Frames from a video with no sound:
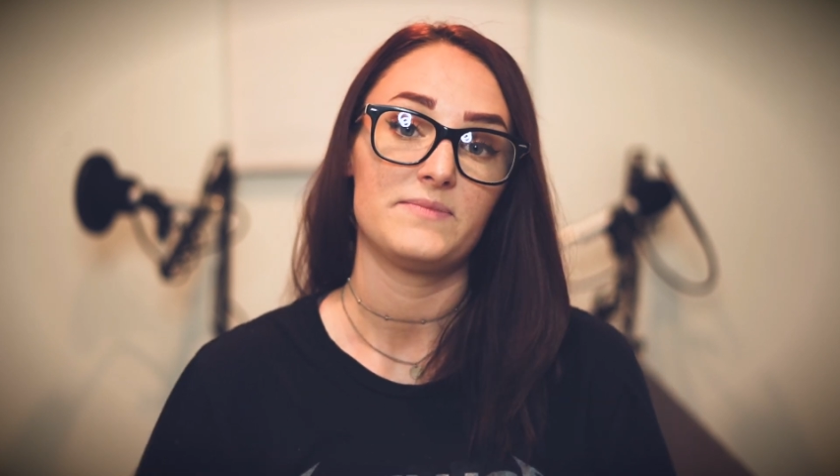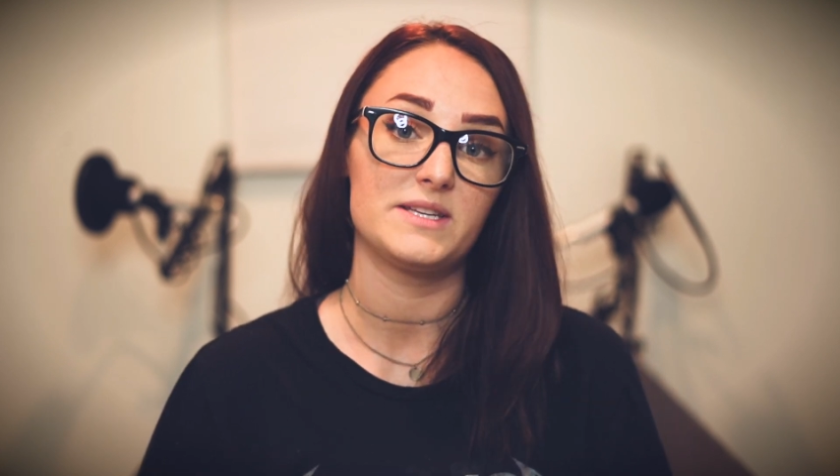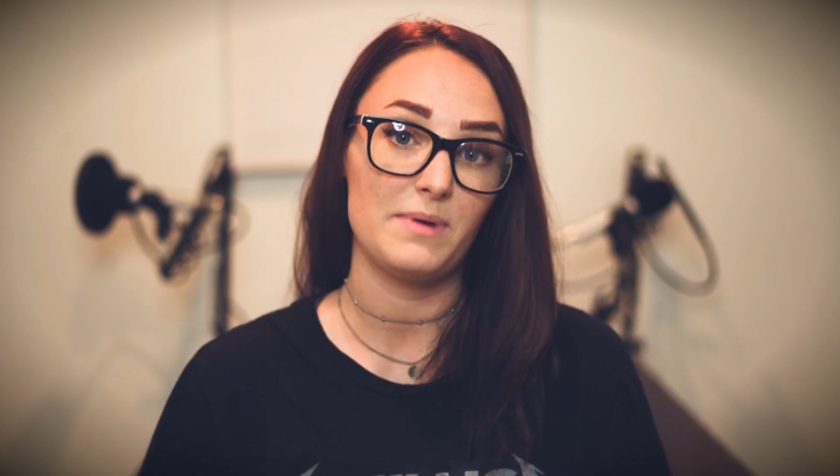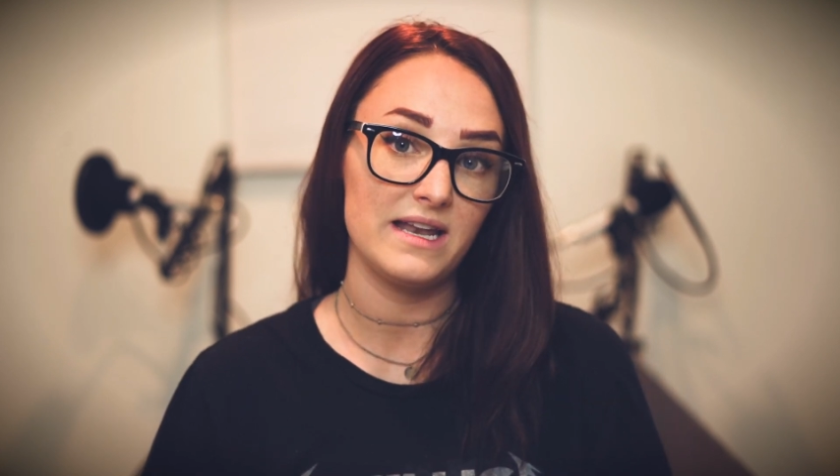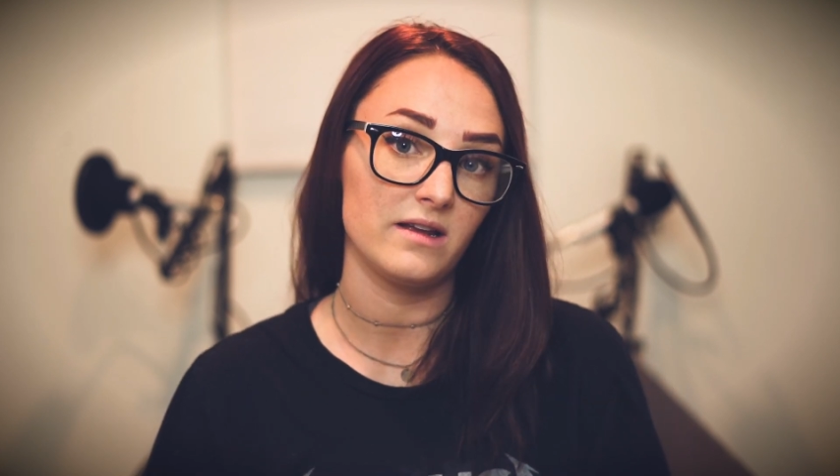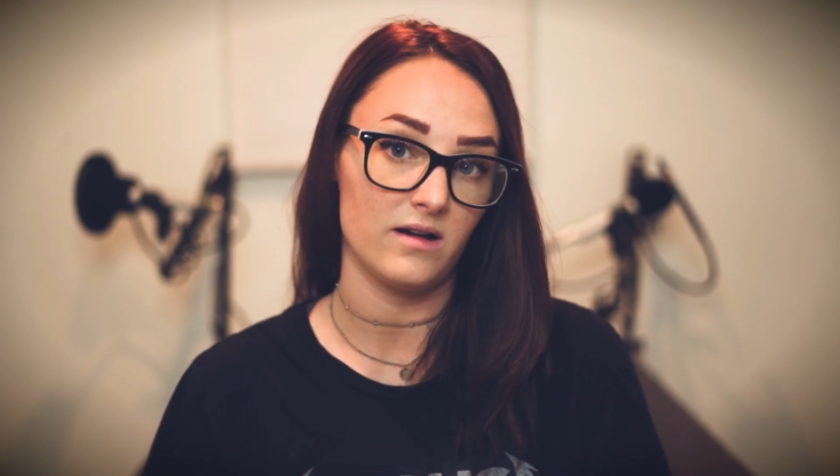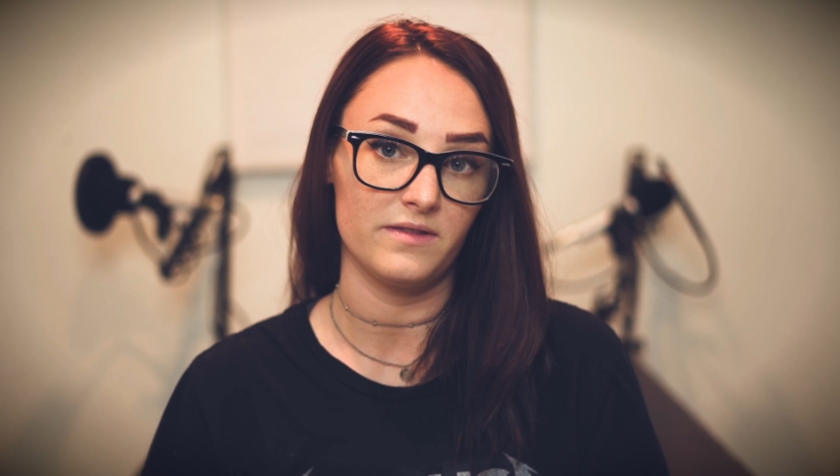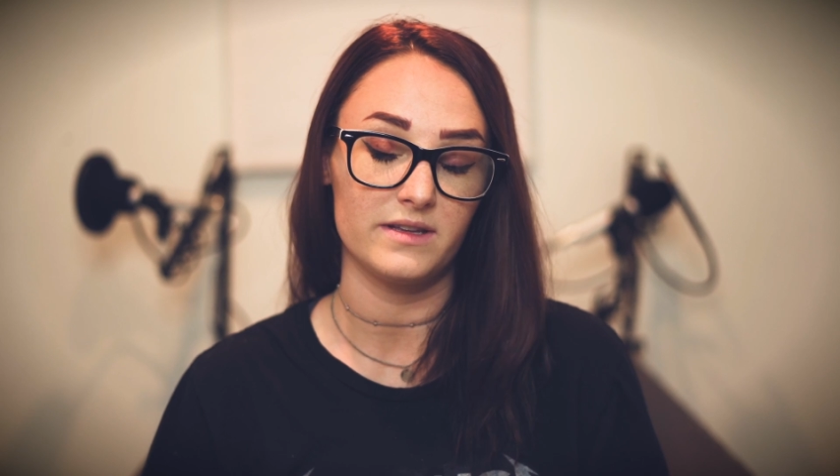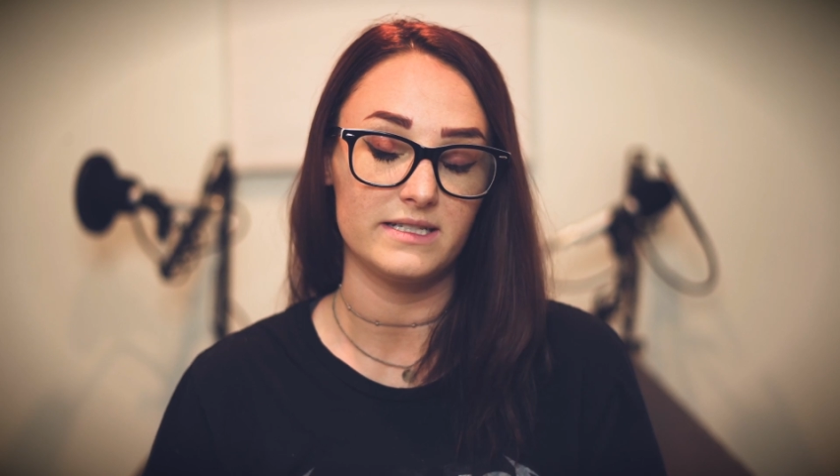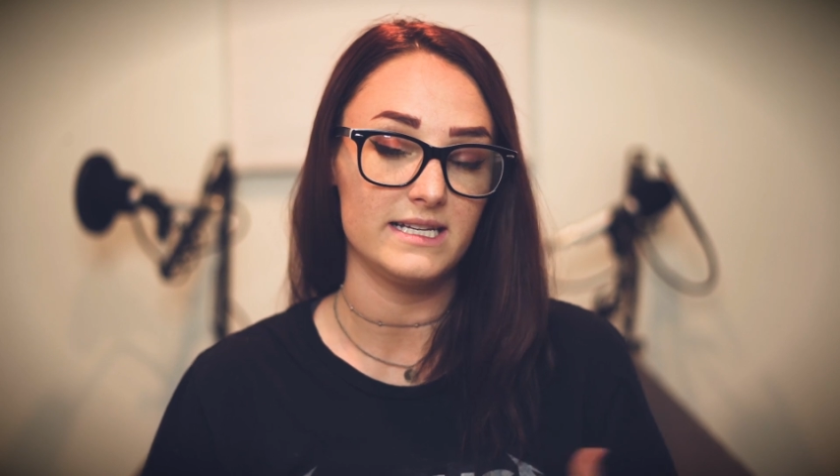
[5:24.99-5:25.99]
depending
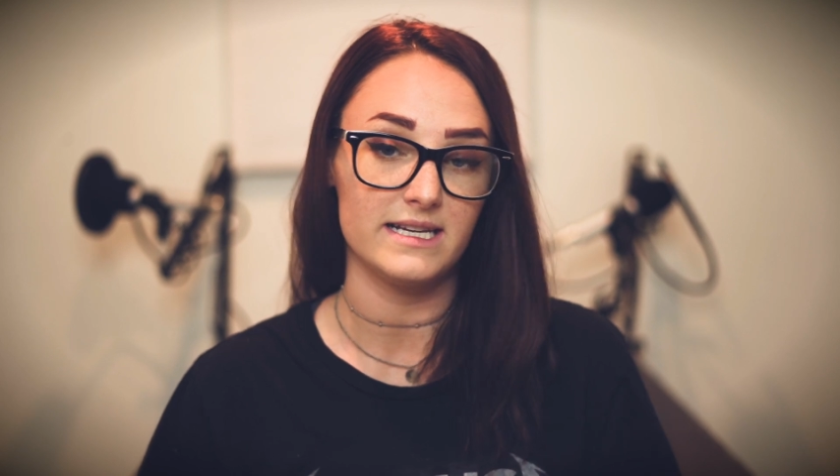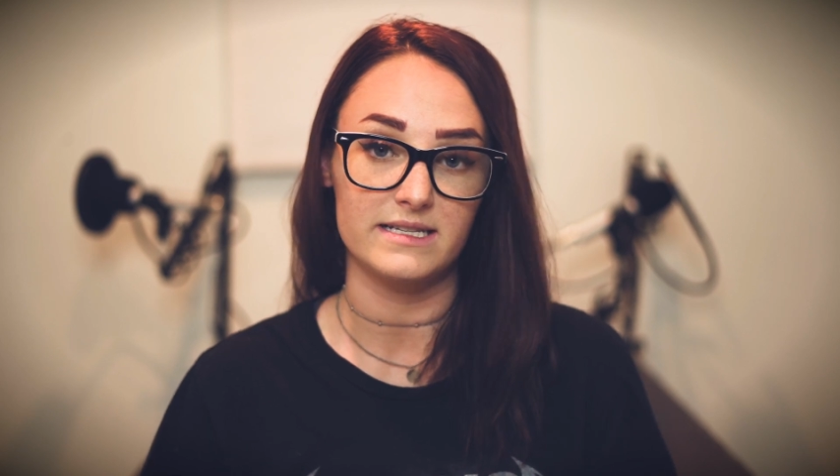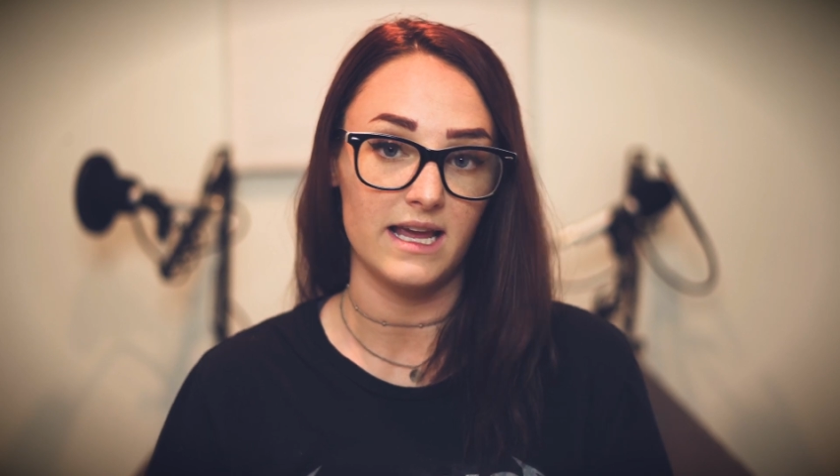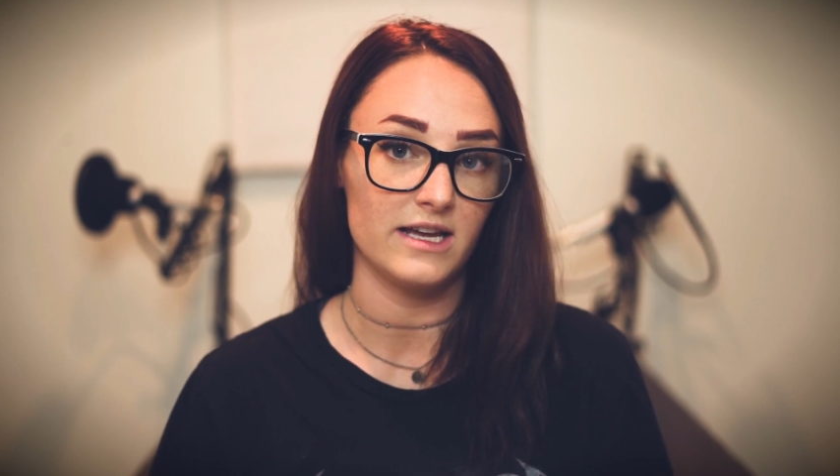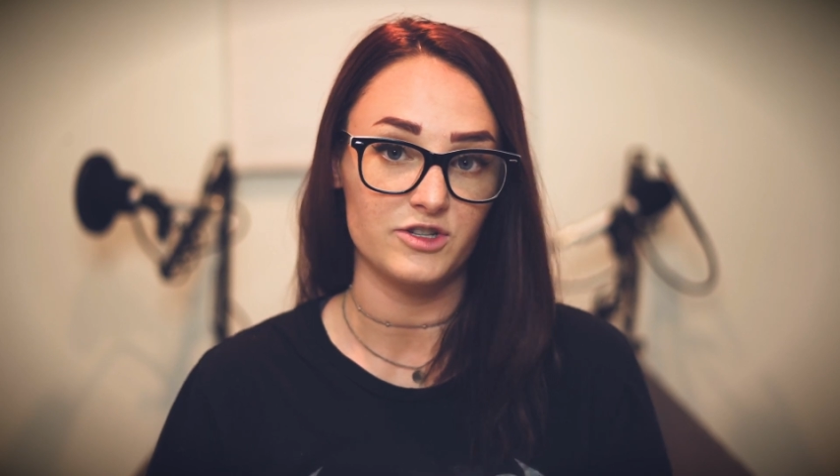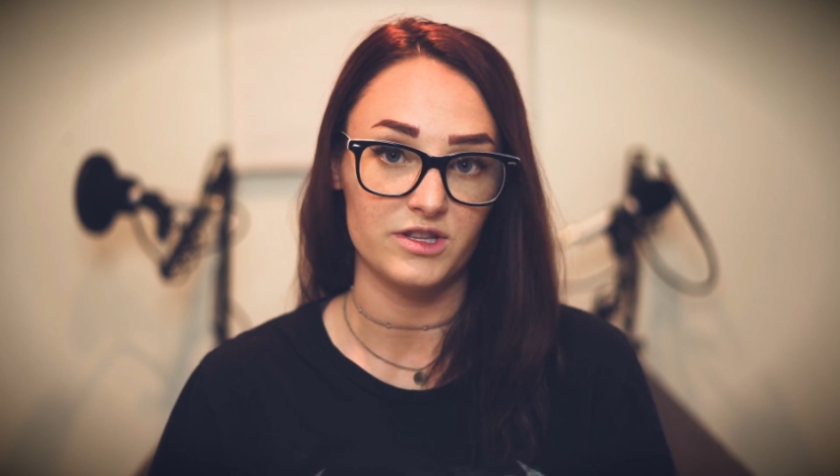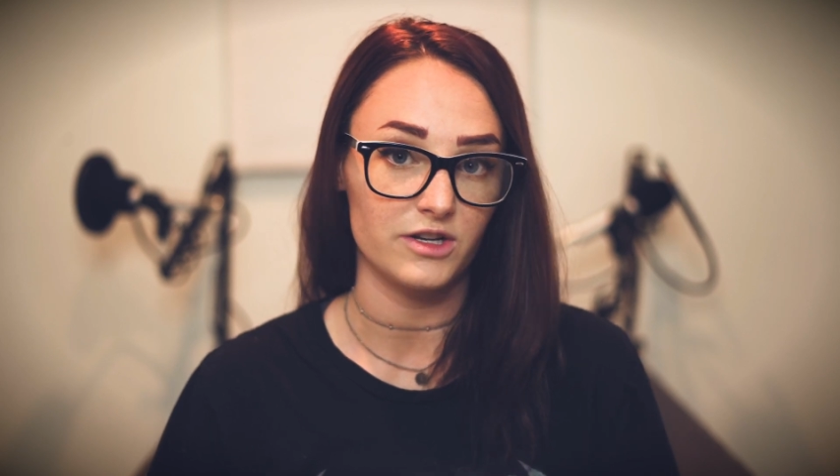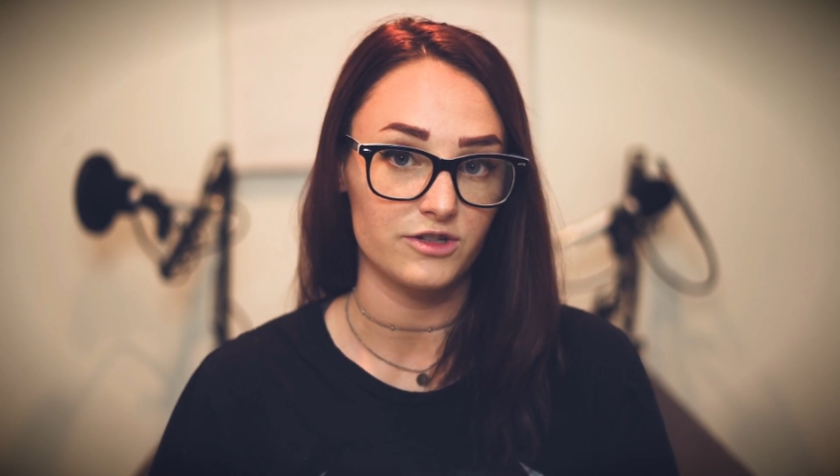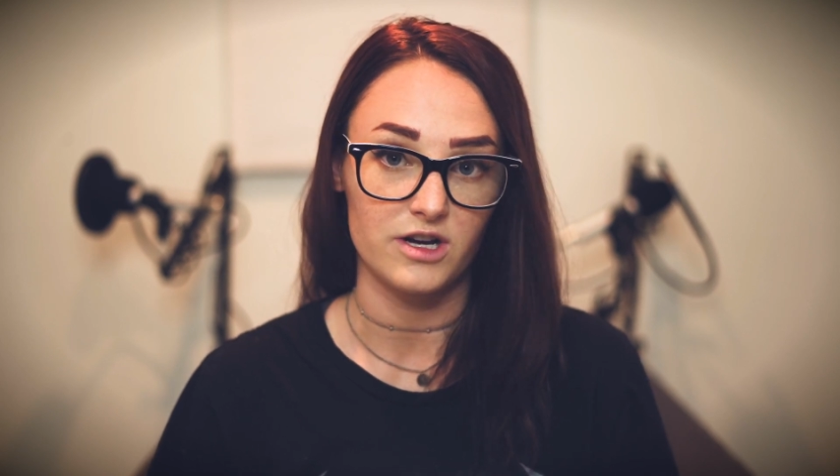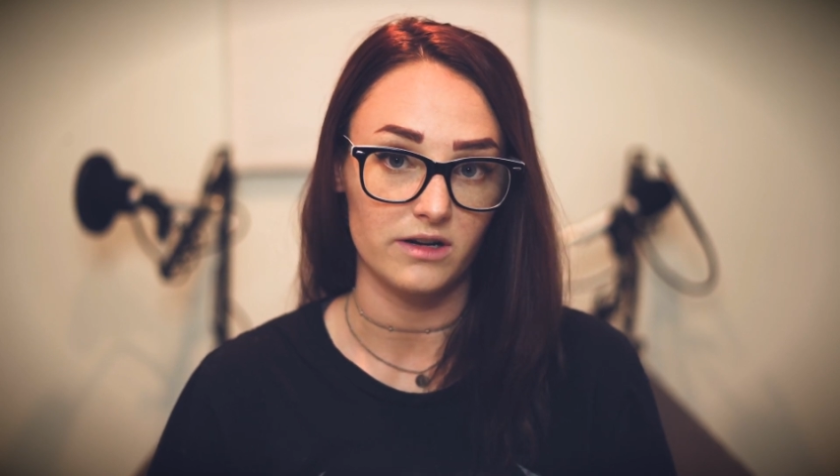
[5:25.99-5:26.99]
on the TSA agent that
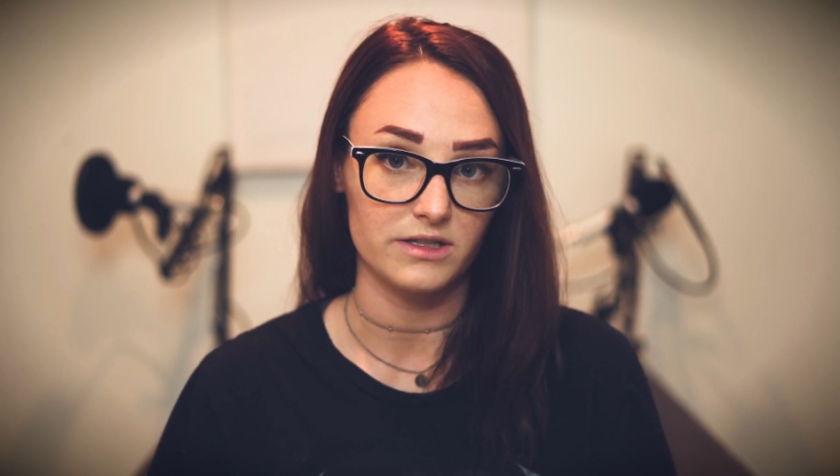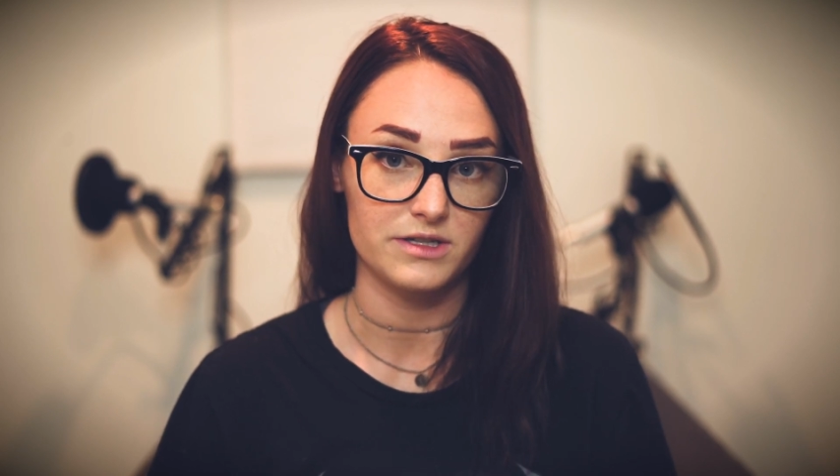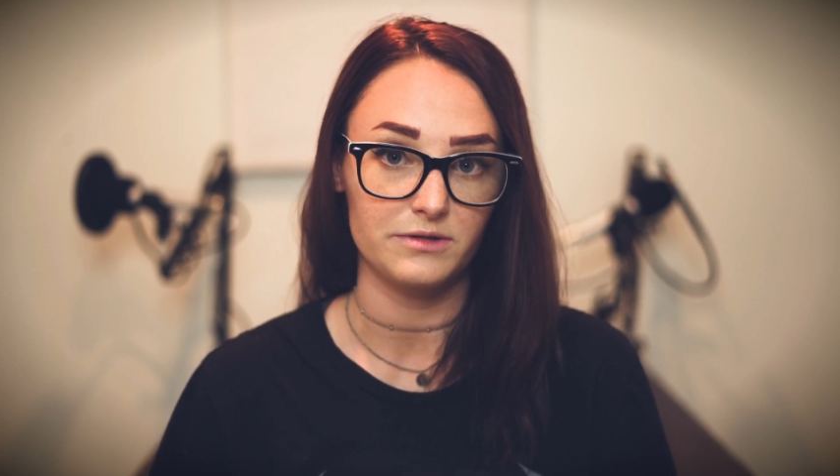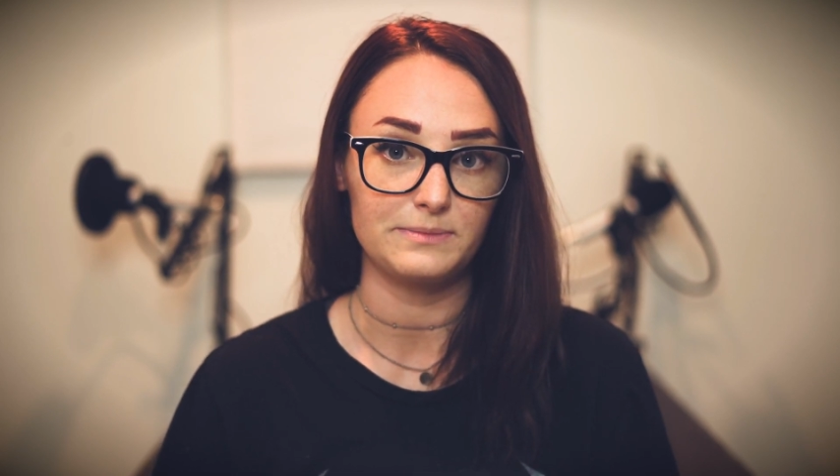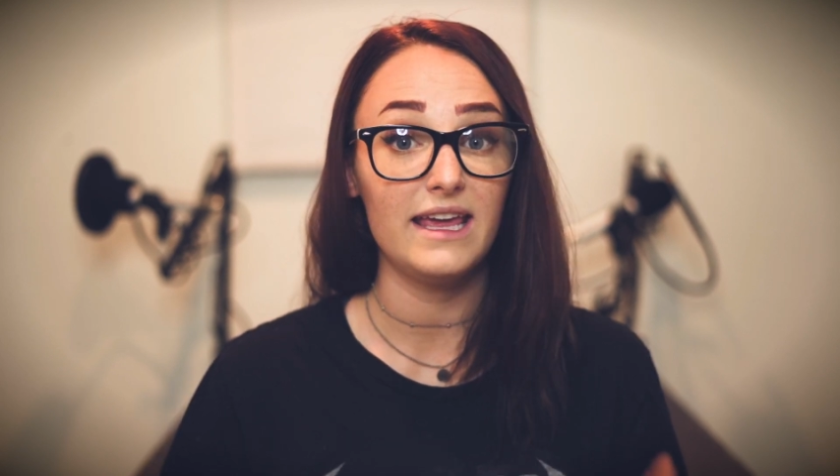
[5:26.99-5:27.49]
you're talking to.